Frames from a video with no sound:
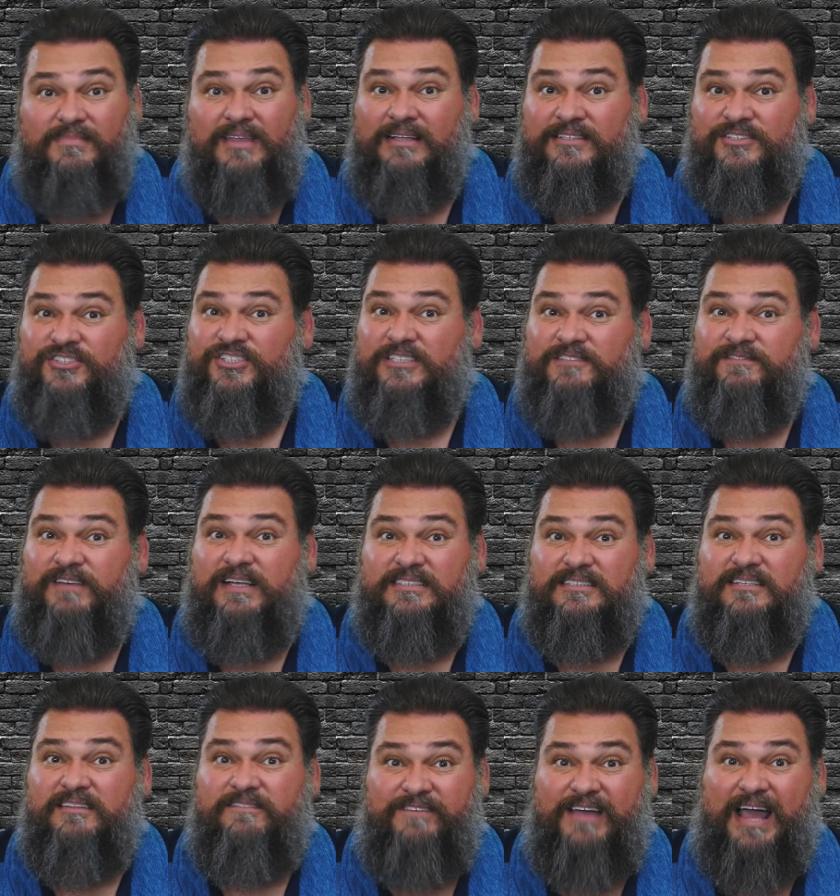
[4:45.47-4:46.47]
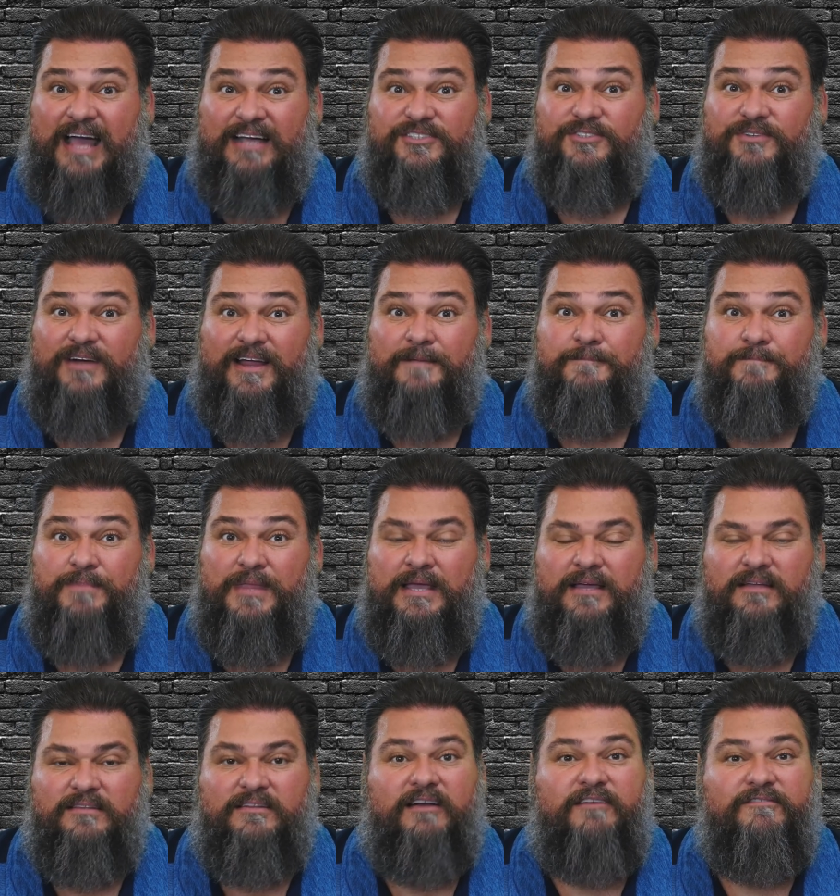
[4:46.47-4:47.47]
It's just facing the facts, right?
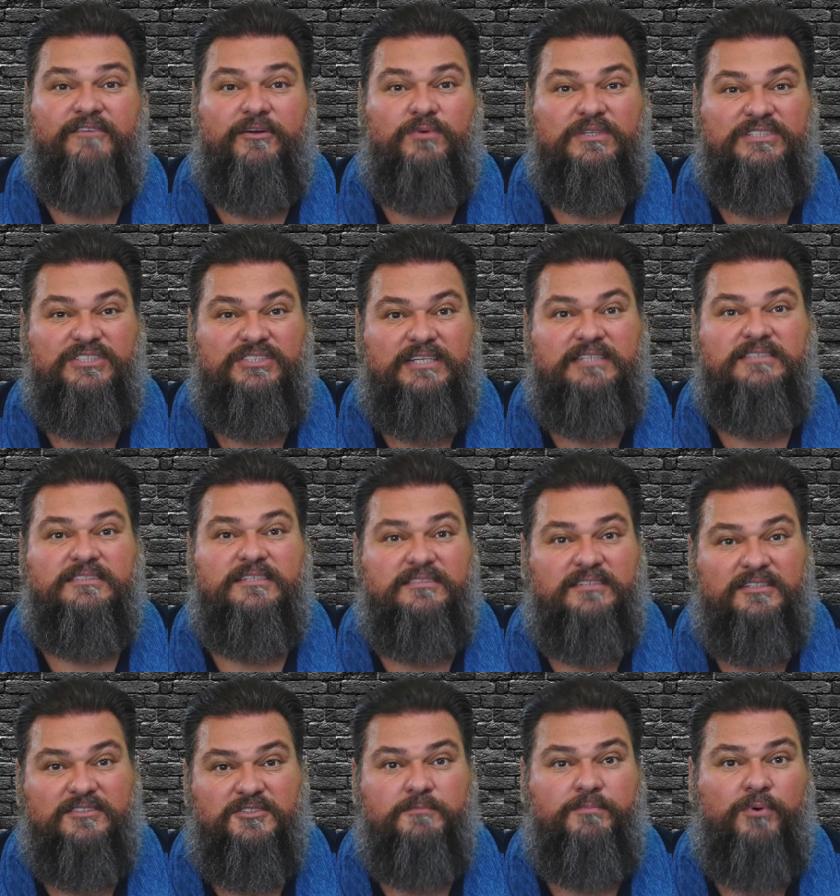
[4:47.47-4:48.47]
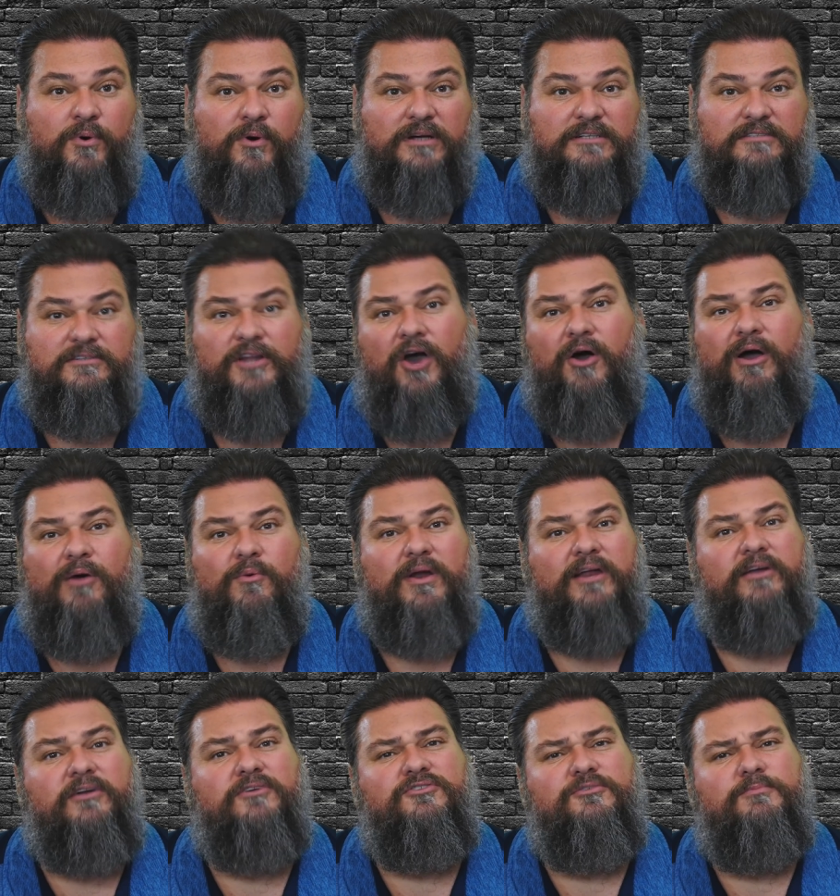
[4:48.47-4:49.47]
Not everyone sees this as important. No, I want
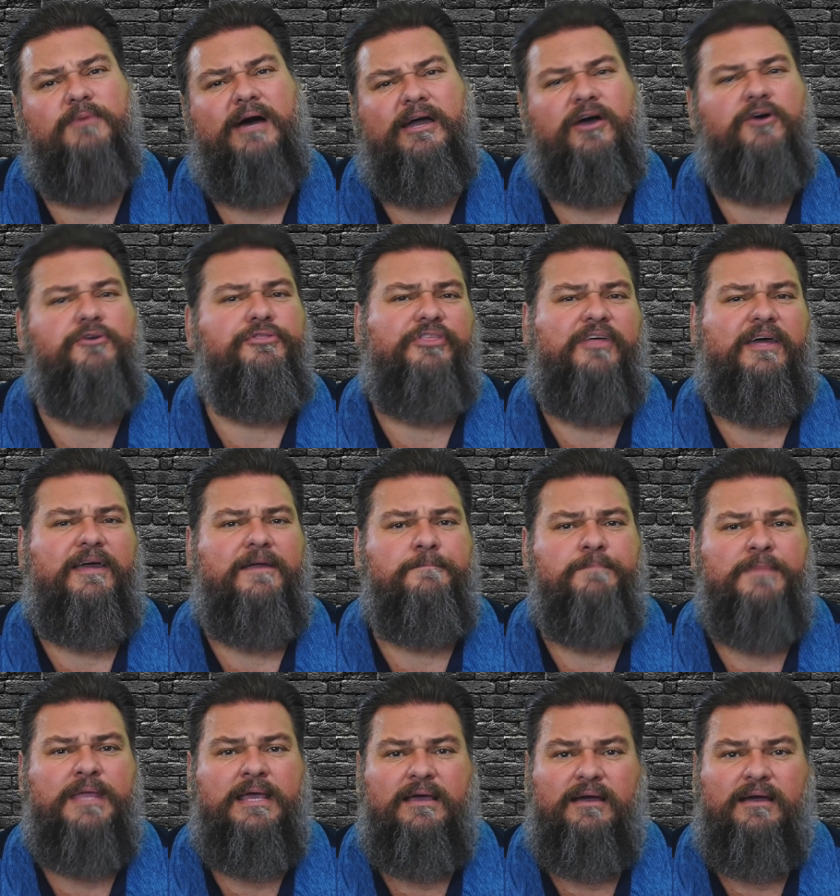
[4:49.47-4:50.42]
to go do my own thing.